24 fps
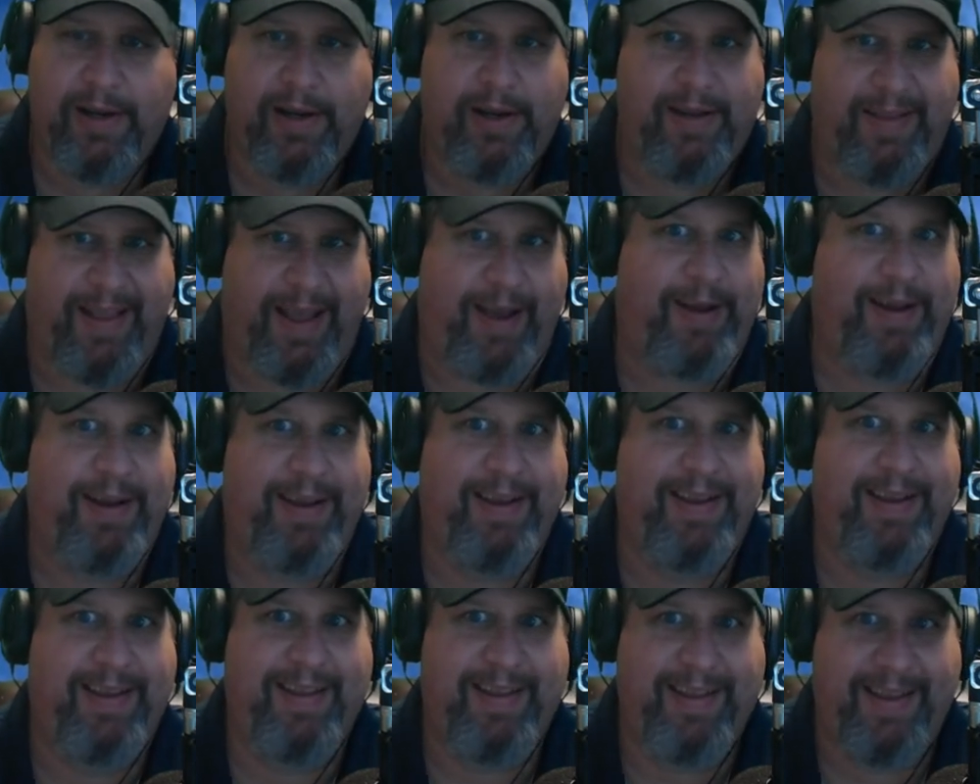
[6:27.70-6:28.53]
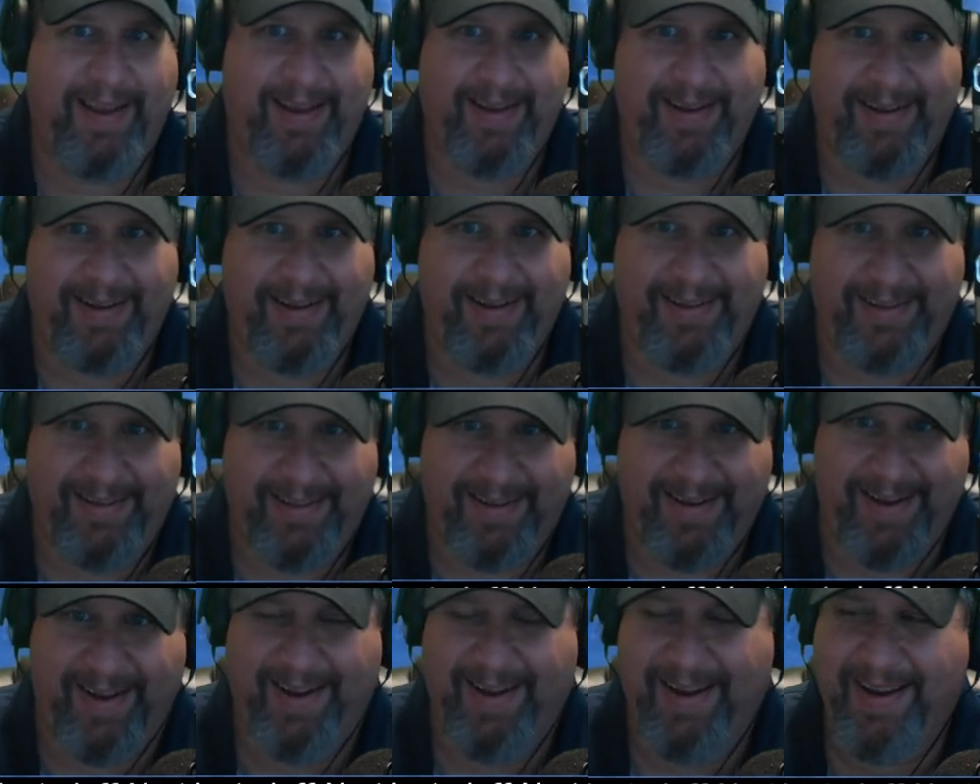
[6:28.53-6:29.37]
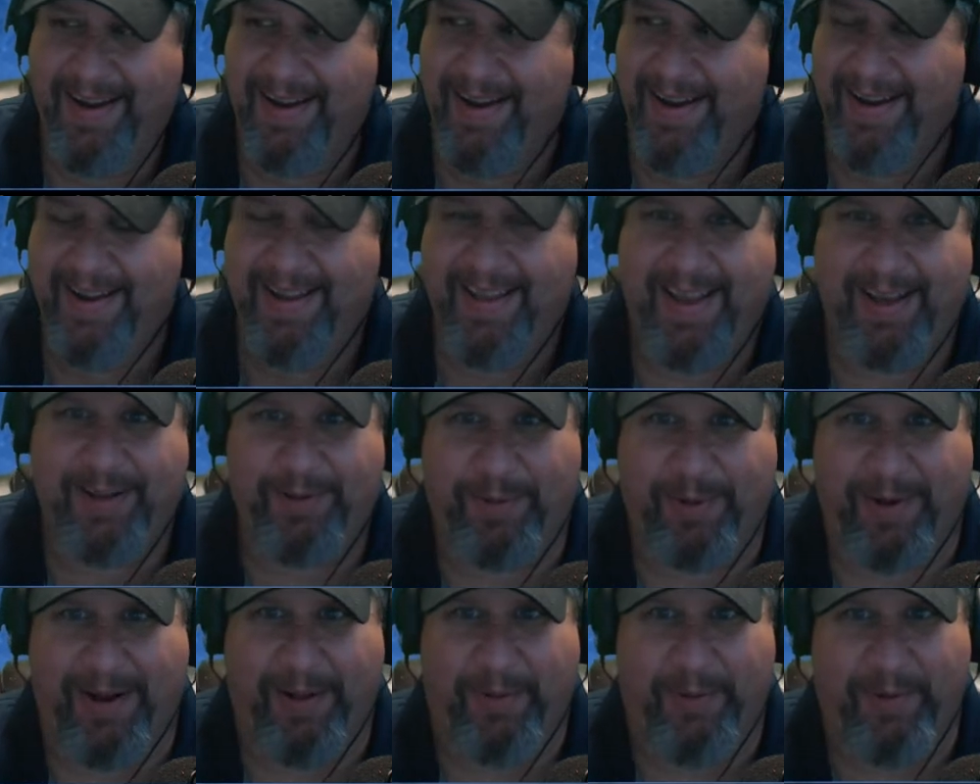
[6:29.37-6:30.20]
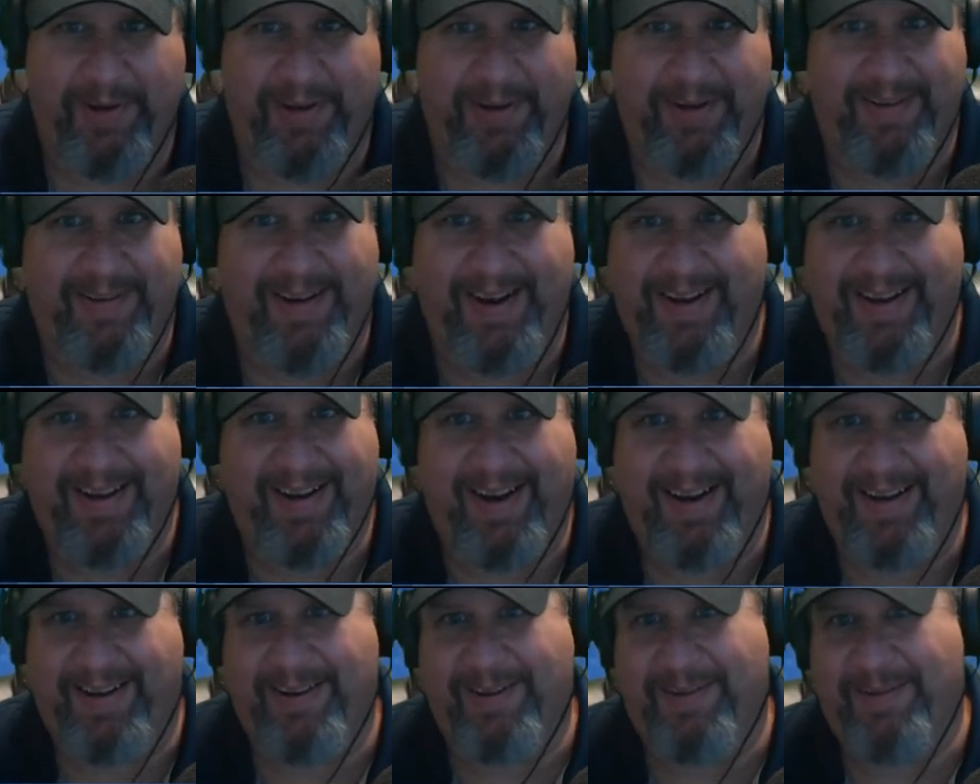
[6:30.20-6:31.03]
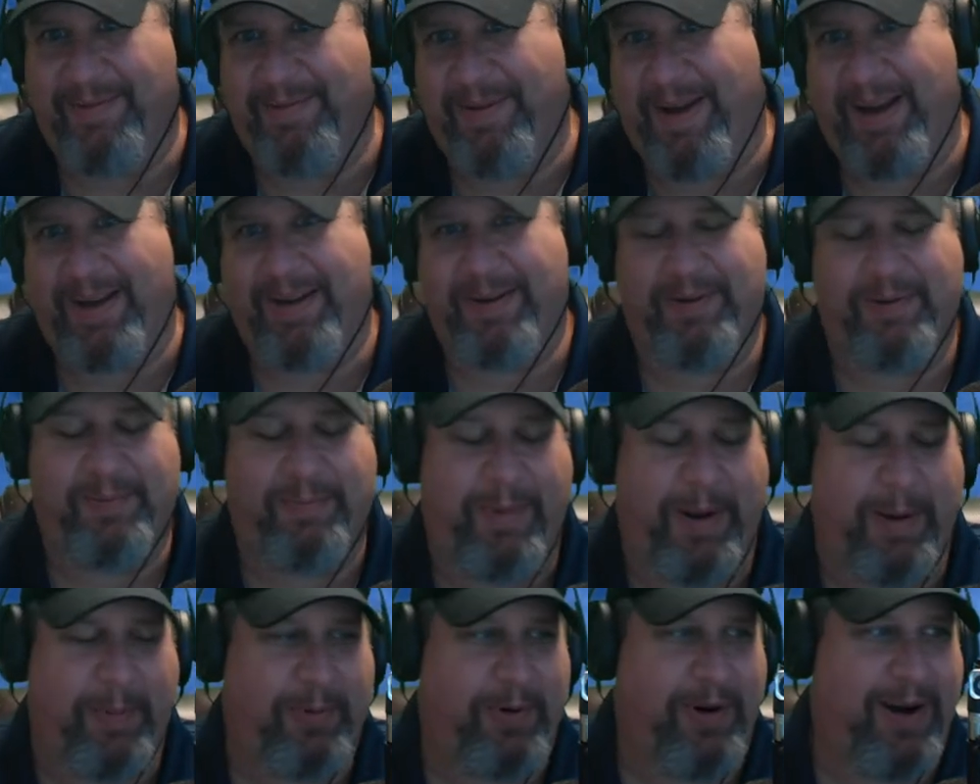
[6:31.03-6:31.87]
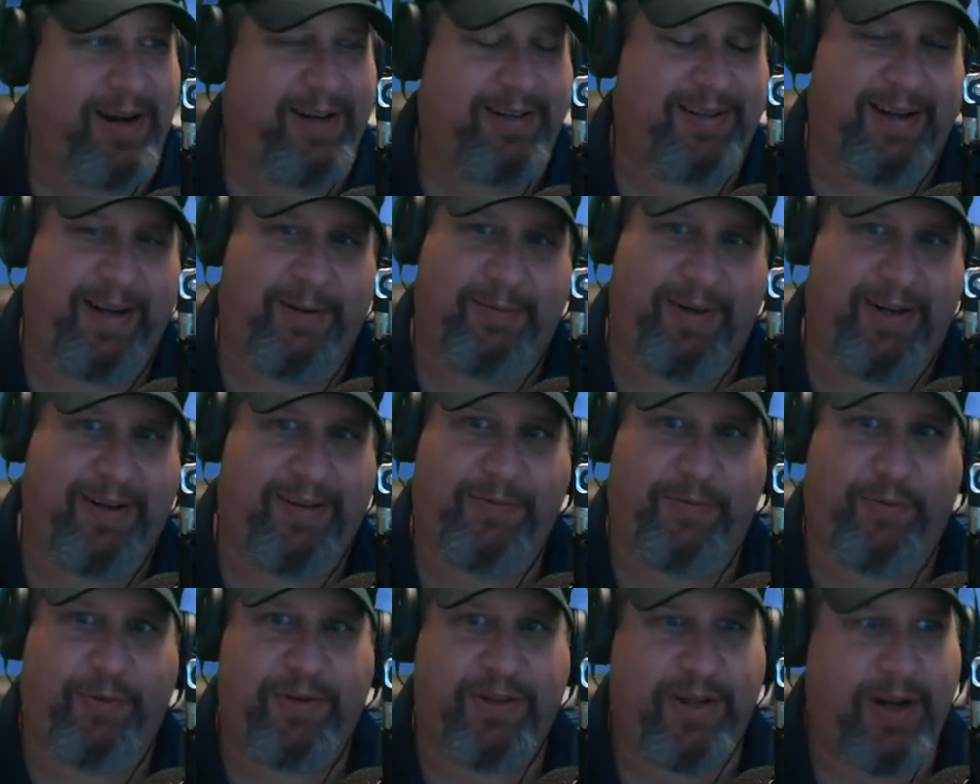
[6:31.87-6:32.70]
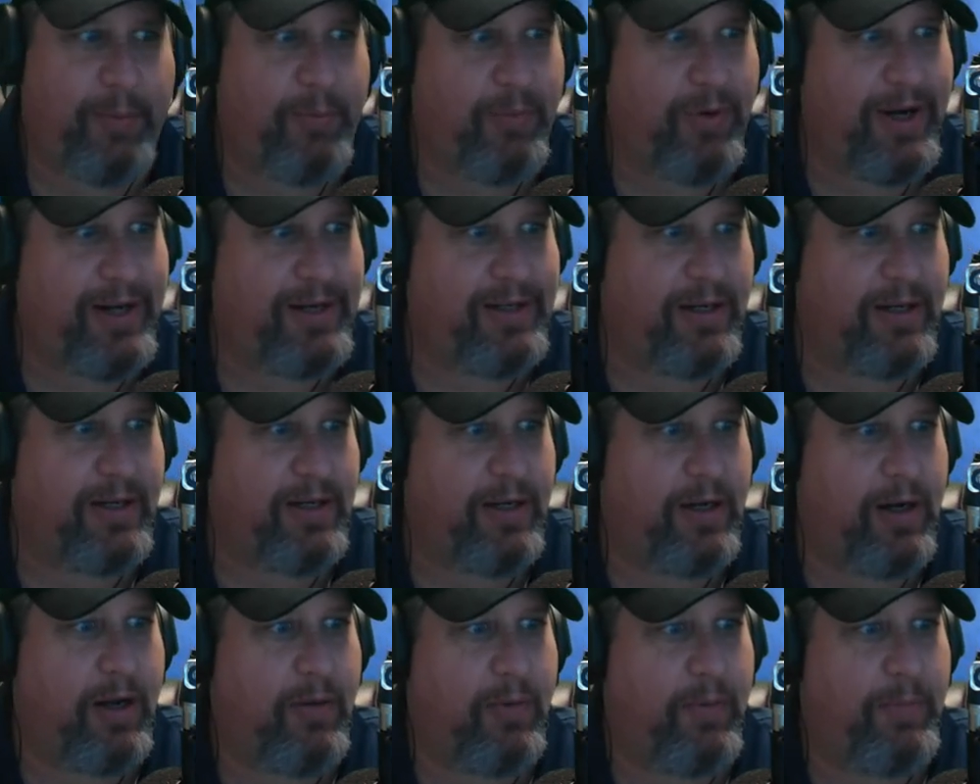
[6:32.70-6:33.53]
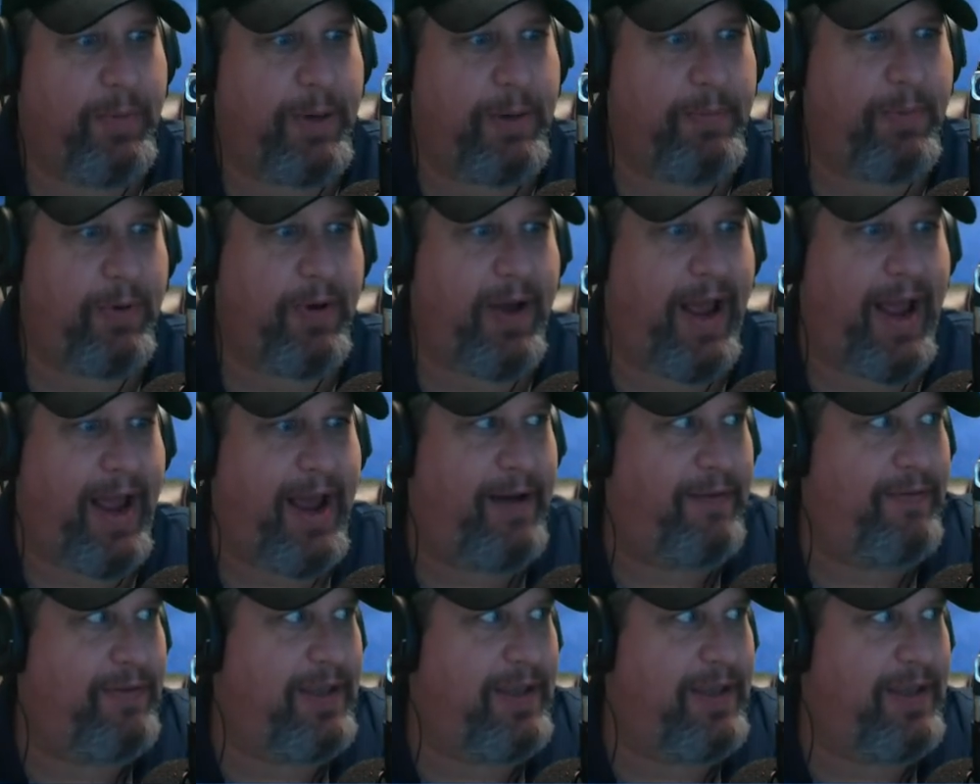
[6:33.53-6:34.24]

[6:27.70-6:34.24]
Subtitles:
That's what I would do. I couldn't memorize names. For some reason, you know, people have